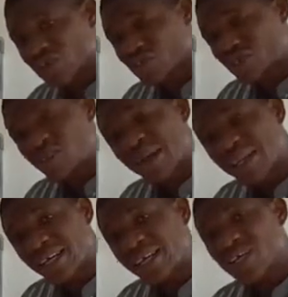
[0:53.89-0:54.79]
are
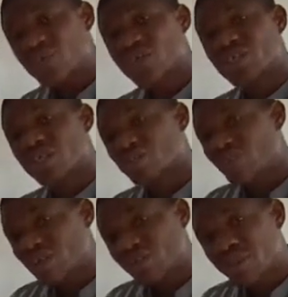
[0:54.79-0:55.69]
suspended, such as
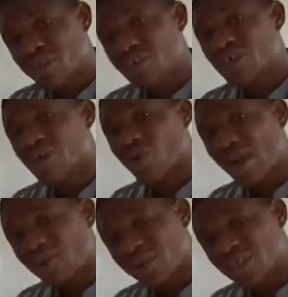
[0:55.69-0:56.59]
red blood cells and
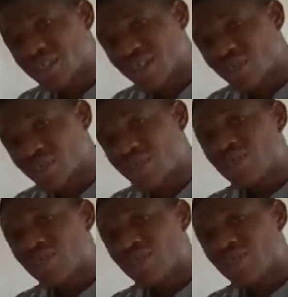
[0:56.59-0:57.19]
white blood cells,